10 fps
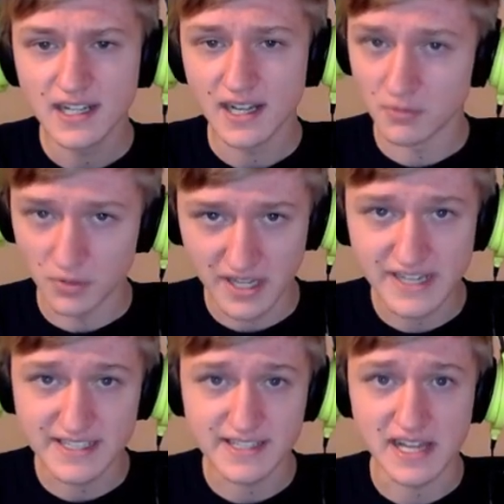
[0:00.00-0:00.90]
we'll get
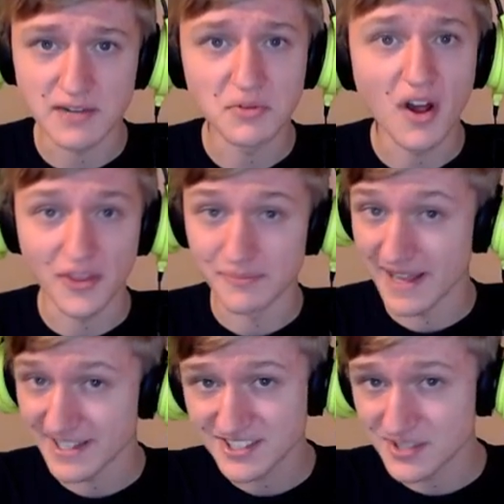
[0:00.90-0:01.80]
into that on the
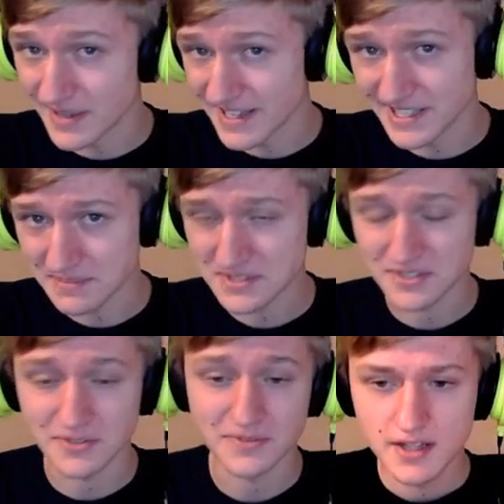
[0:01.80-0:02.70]
masked man
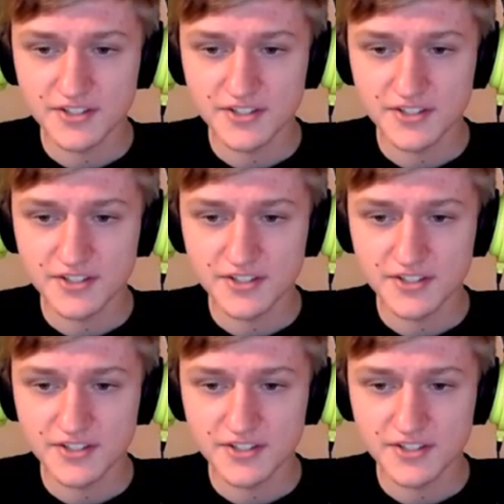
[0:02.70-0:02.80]
episode.